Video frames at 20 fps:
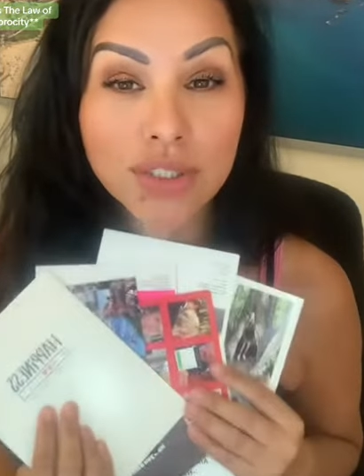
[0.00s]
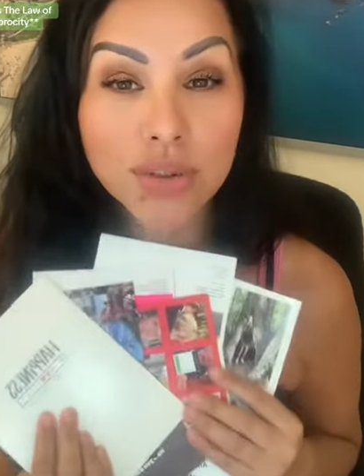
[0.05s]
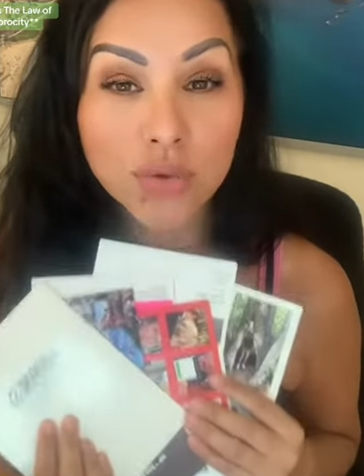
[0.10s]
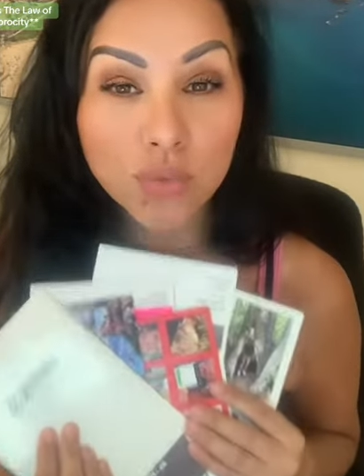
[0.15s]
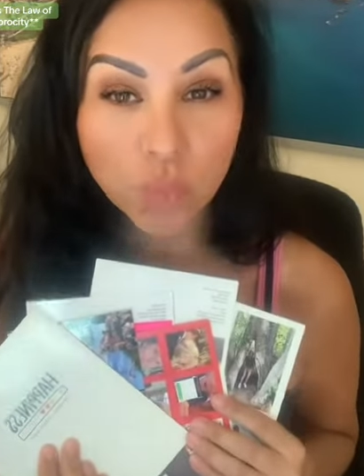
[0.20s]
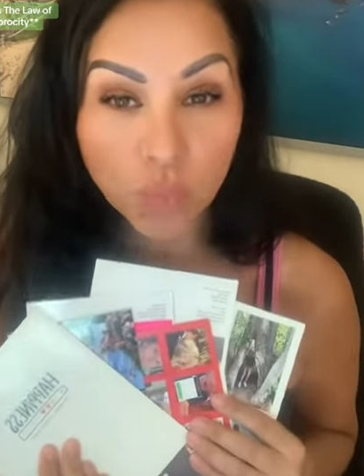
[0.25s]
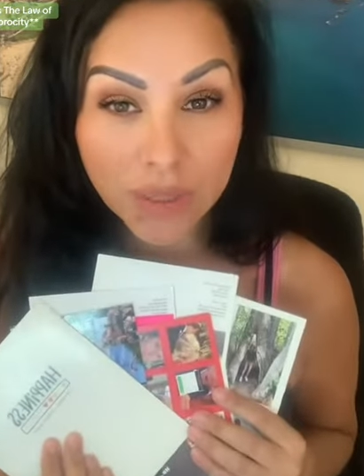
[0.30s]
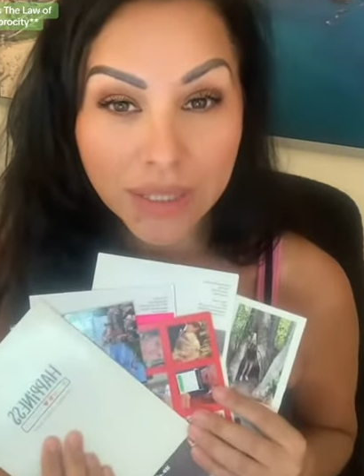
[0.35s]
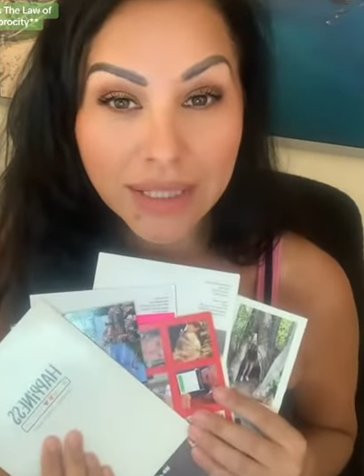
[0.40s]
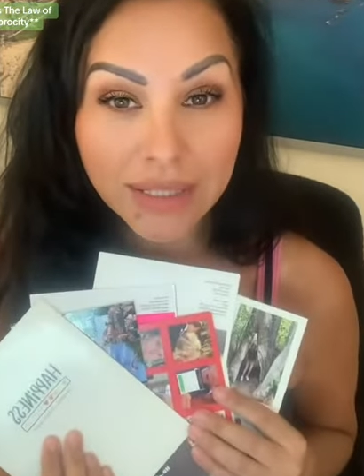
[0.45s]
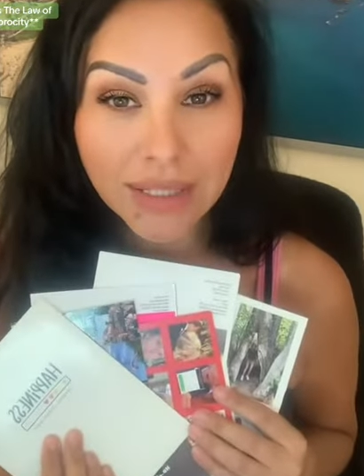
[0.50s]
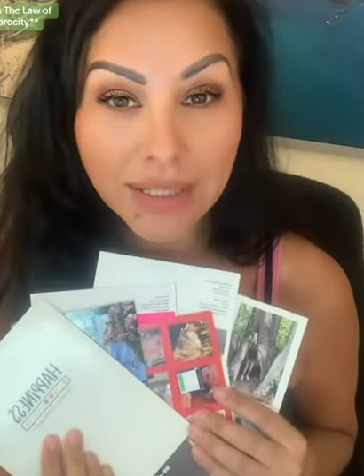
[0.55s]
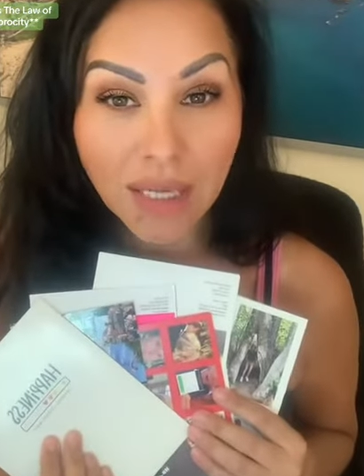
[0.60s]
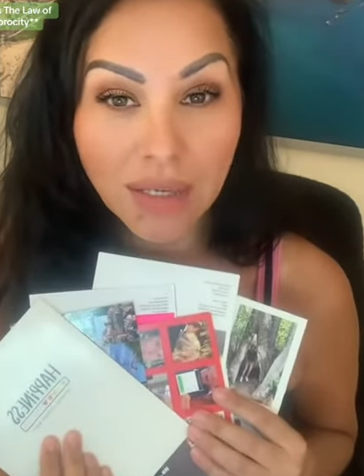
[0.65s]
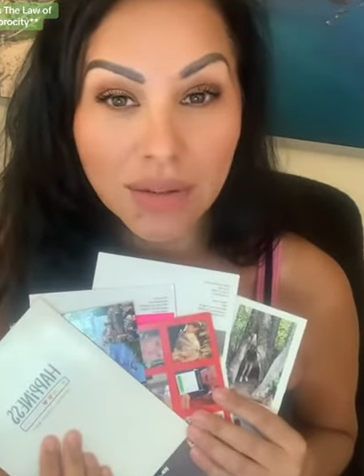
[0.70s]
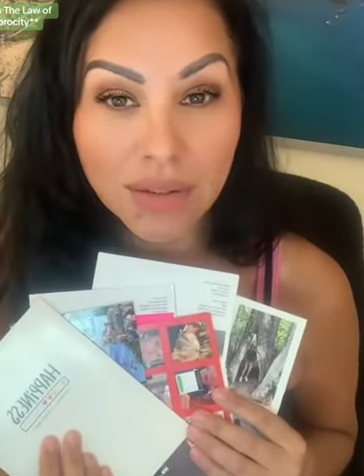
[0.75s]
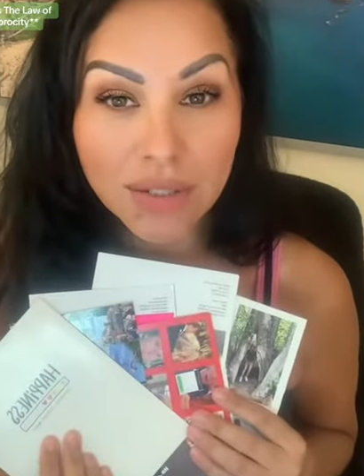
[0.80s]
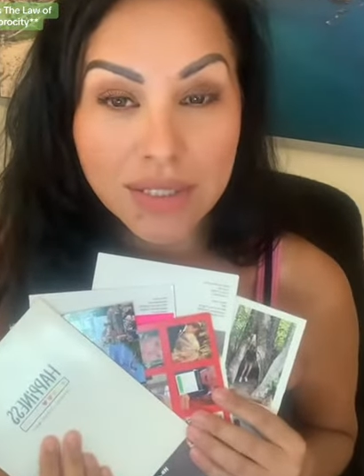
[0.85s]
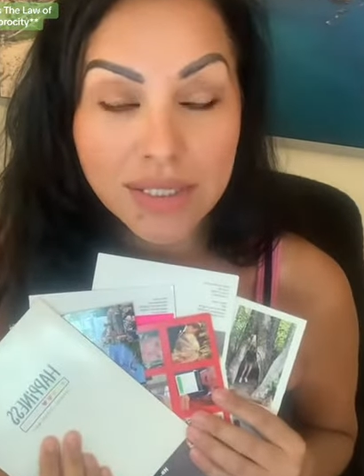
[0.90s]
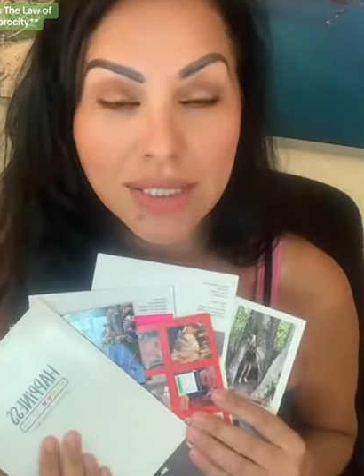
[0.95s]

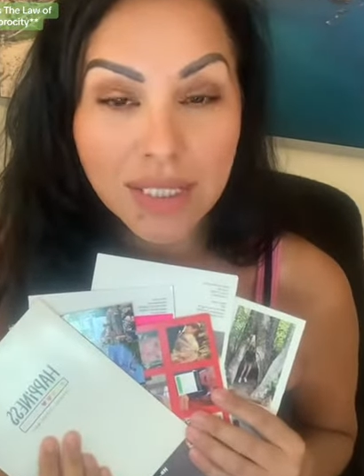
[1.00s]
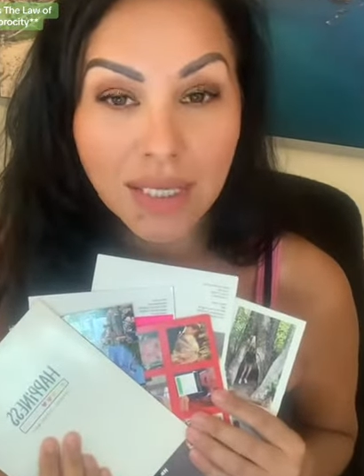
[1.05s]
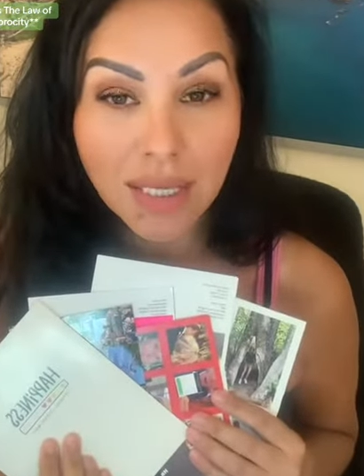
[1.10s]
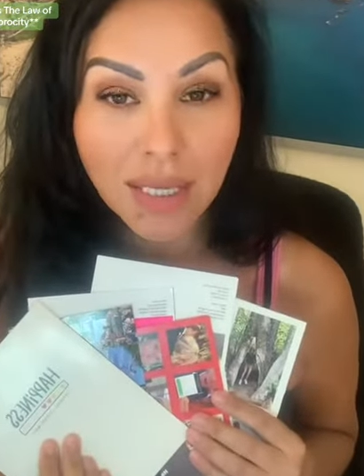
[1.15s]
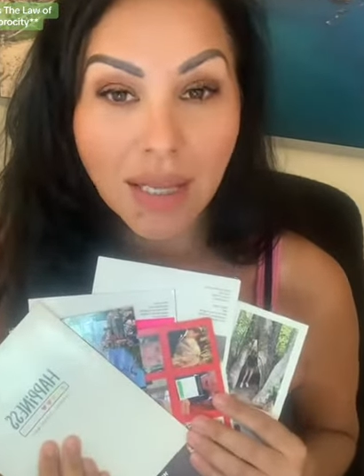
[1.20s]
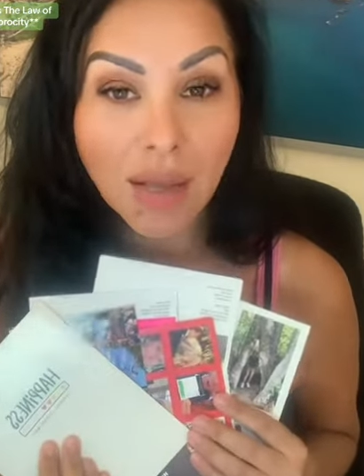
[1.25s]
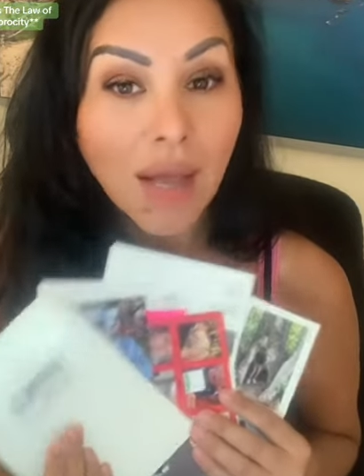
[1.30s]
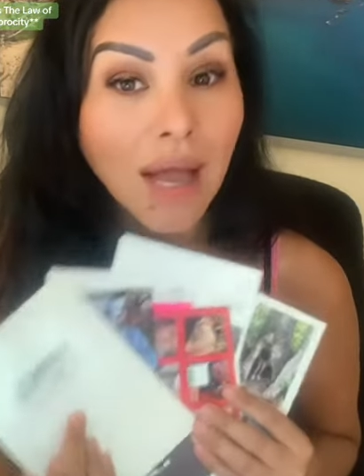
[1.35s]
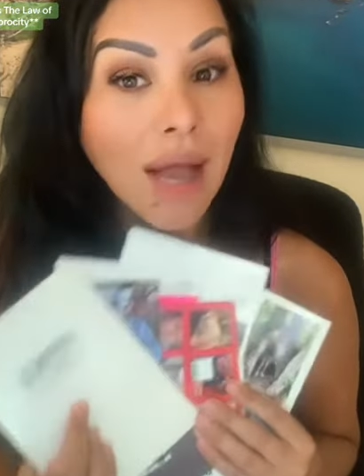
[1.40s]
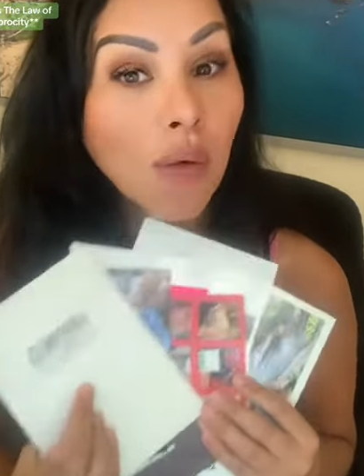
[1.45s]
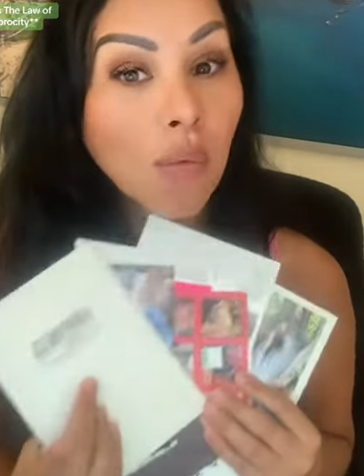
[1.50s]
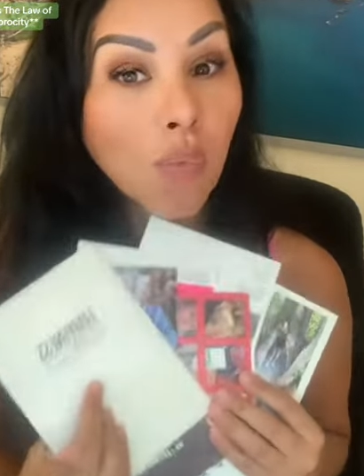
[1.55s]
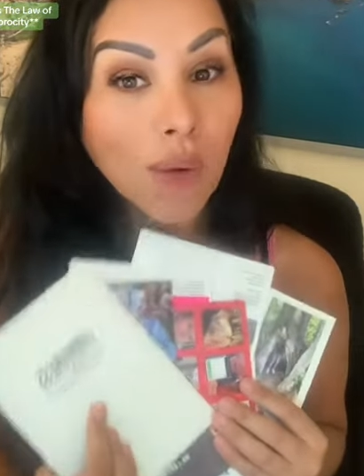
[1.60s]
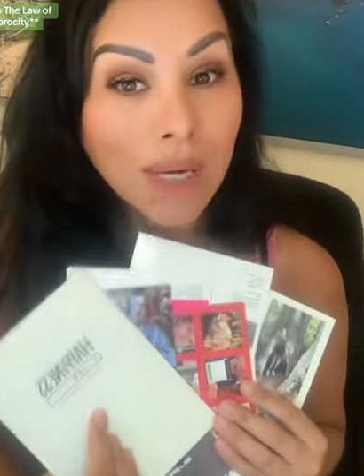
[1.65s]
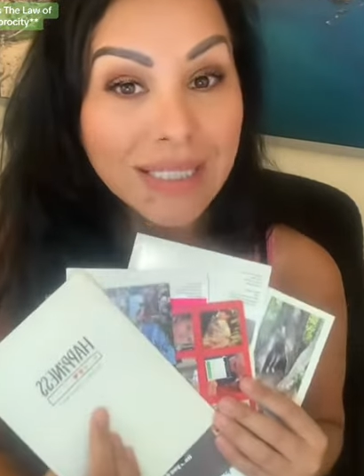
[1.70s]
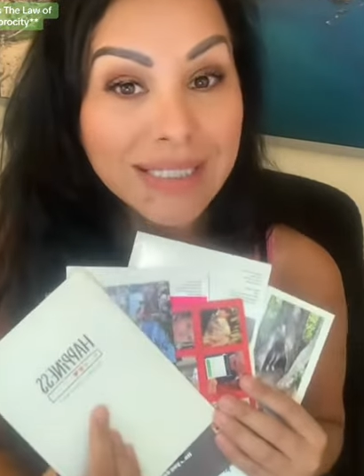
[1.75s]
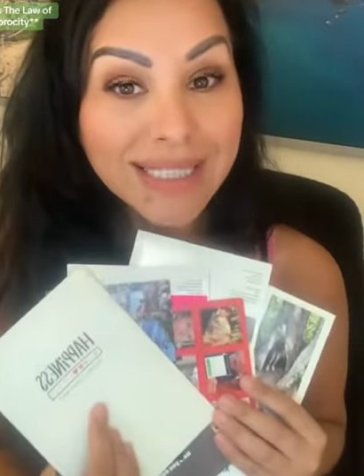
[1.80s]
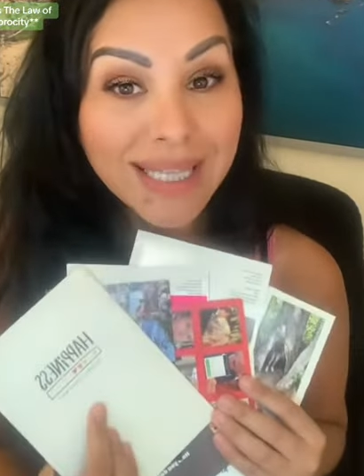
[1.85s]
$20, a one-time